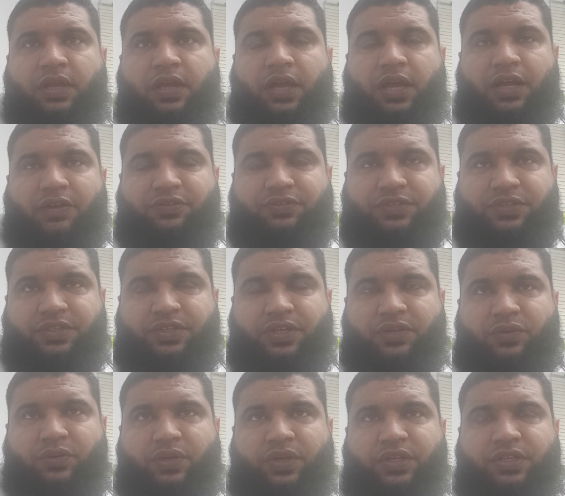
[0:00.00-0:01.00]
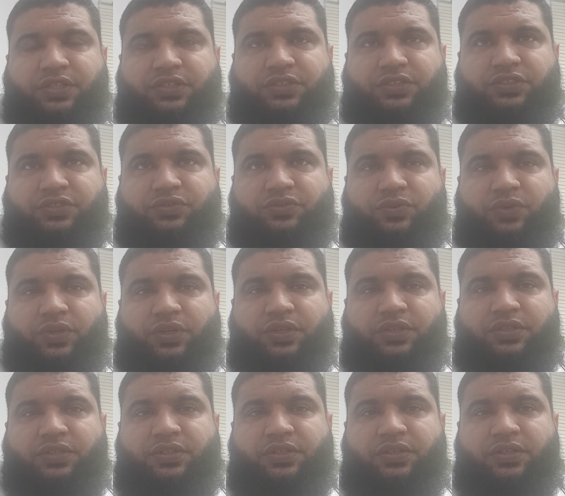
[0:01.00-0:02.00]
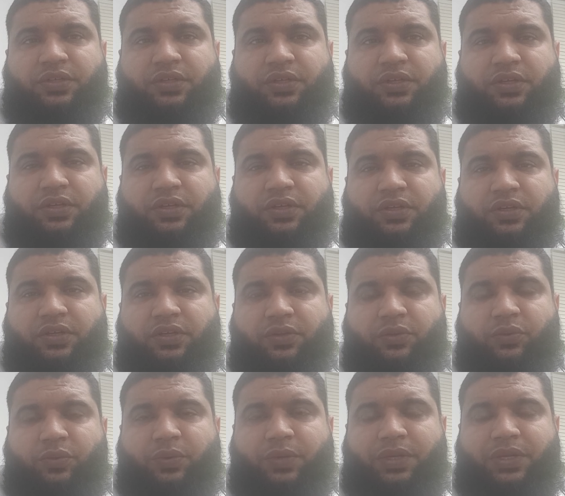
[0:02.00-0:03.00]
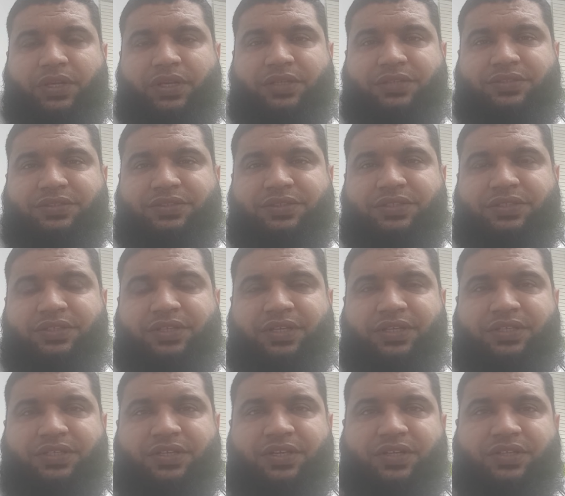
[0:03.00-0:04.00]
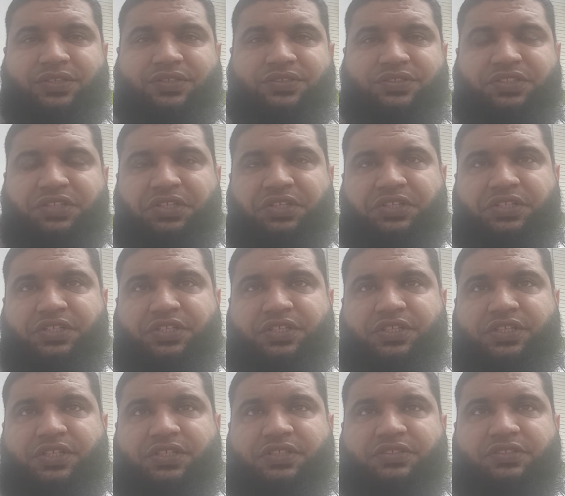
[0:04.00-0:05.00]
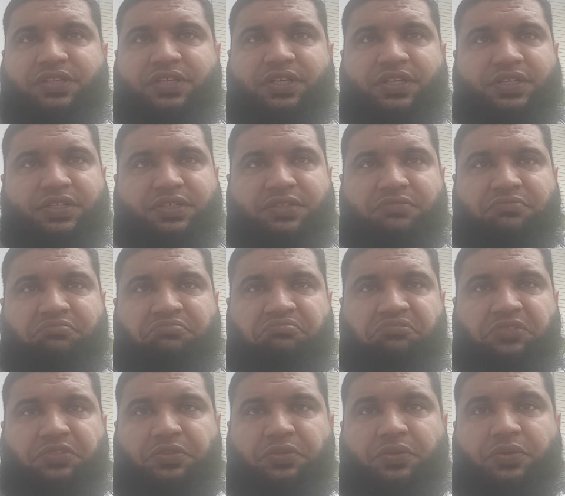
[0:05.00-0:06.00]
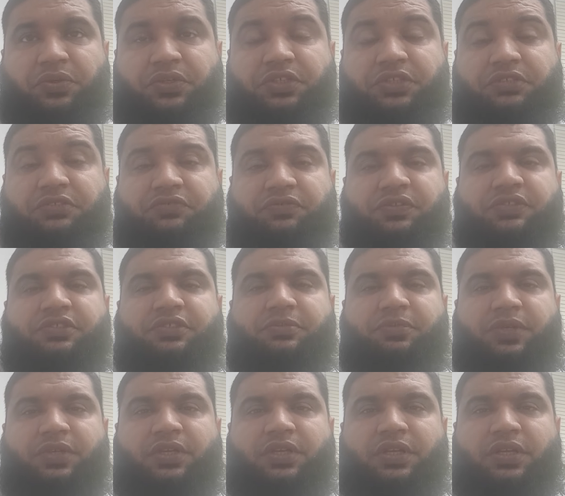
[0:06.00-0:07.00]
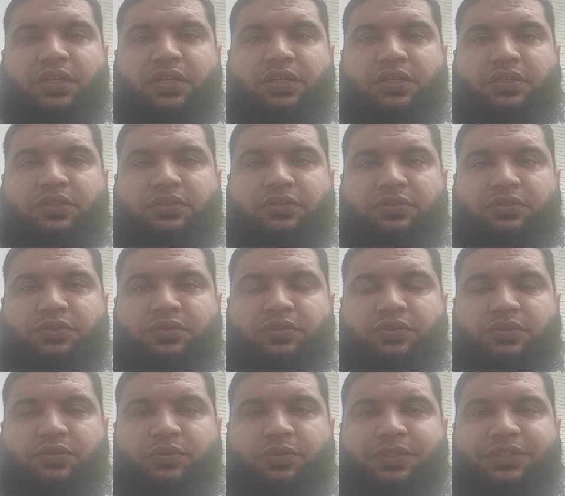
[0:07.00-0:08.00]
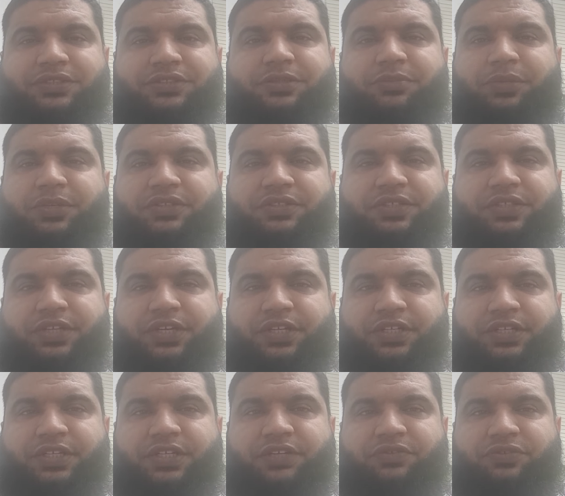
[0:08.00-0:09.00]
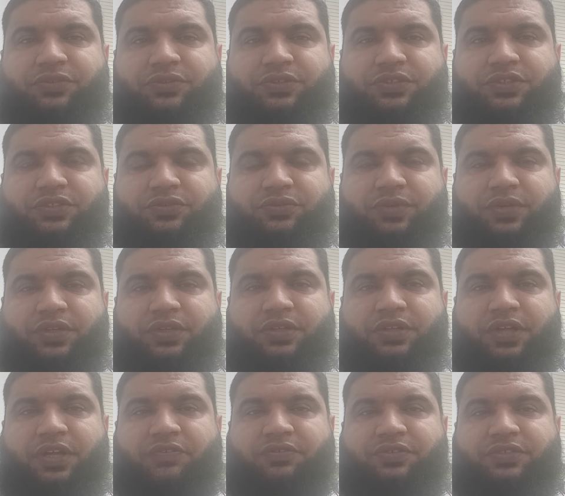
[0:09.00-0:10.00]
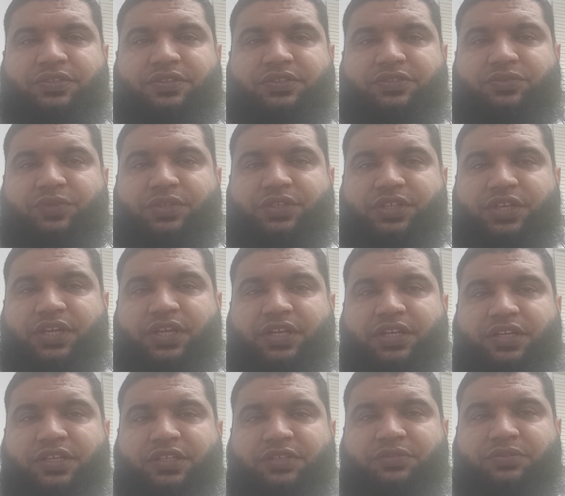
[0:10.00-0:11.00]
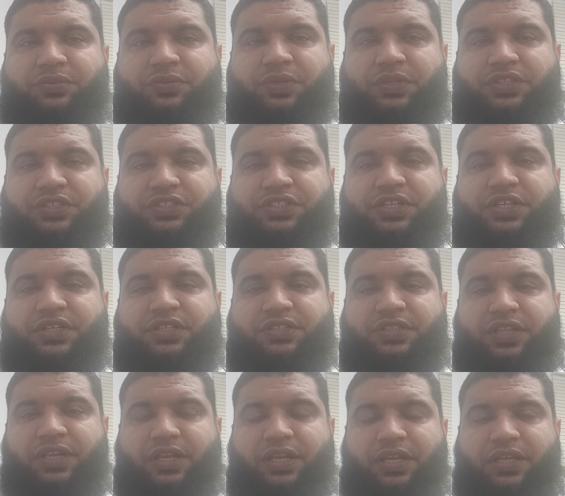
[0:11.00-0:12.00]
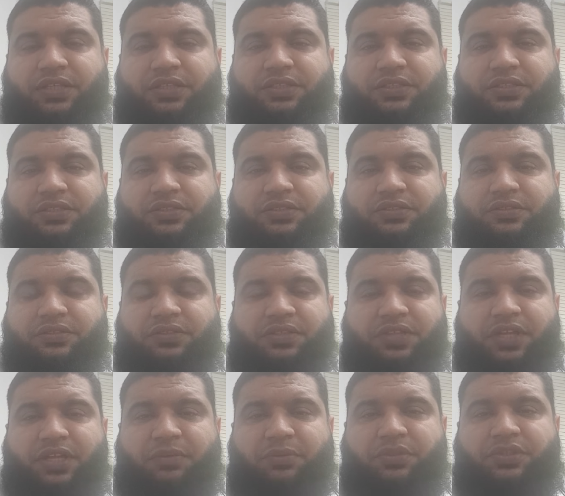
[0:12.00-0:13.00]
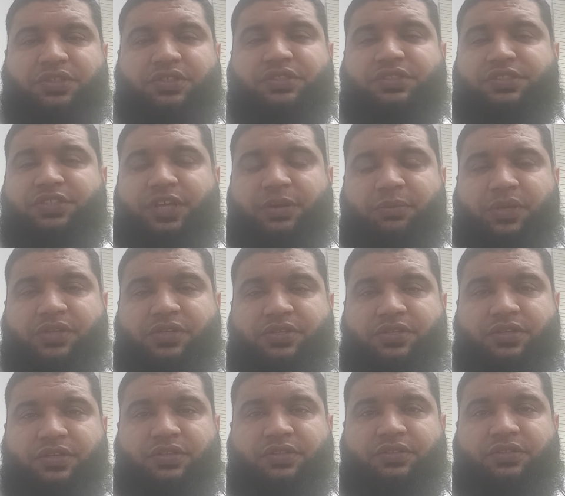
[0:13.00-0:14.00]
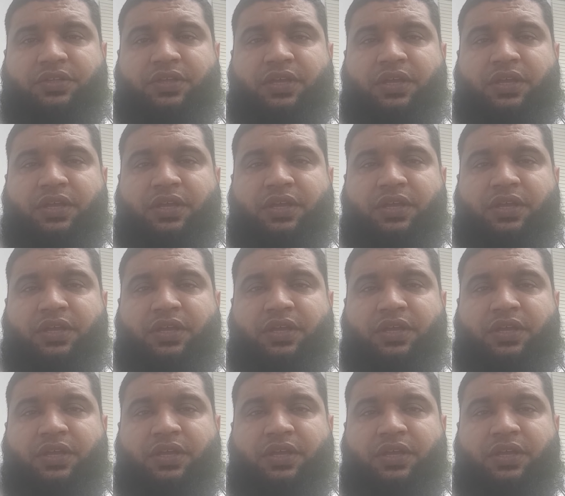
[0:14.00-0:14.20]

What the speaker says: After calculating this one, we will consider any rock is deleterious or it is feasible. So what is the basic criteria for this one? After 28 days, we will check the length, the diameter, the dimensions,